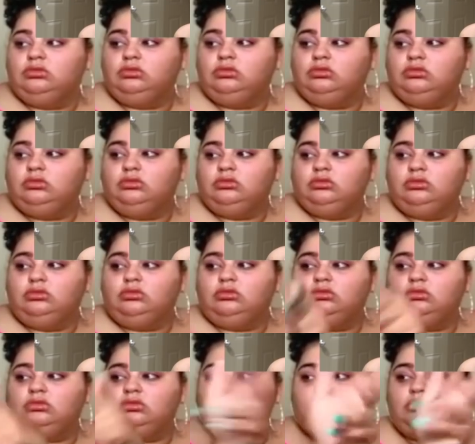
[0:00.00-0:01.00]

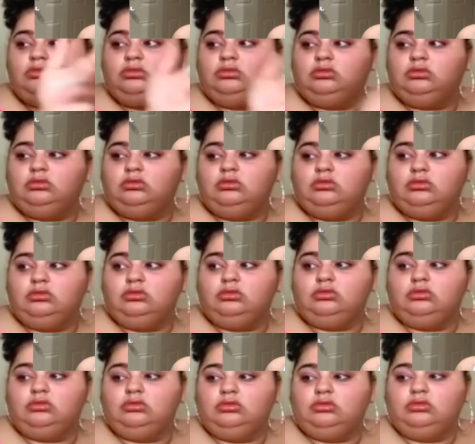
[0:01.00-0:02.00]

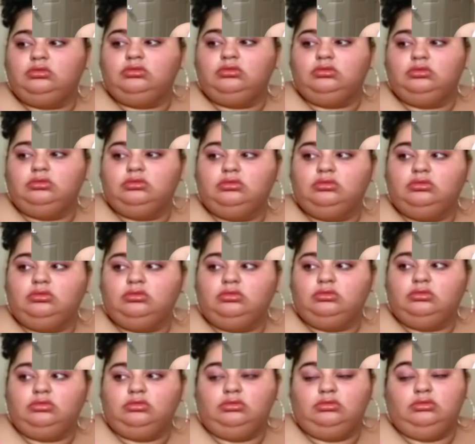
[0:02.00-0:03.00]

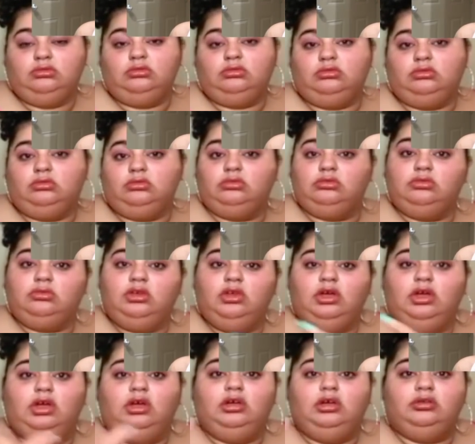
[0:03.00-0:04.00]

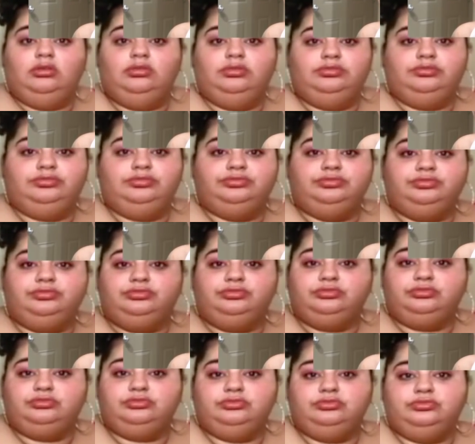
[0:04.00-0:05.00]

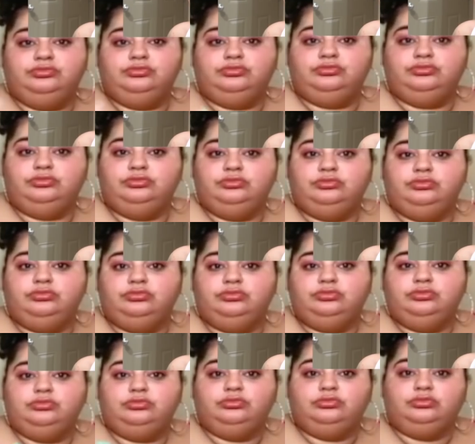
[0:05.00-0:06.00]

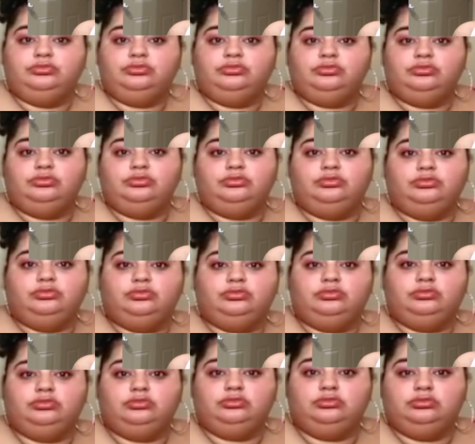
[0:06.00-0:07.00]

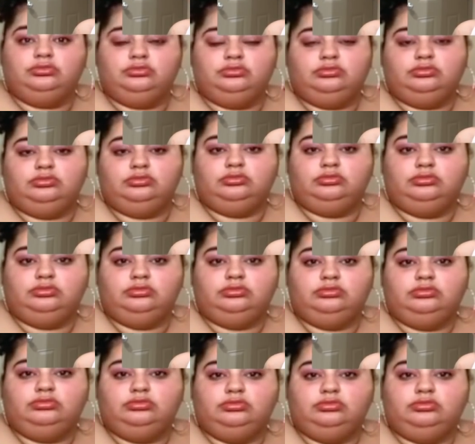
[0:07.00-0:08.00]
The person shown says nothing.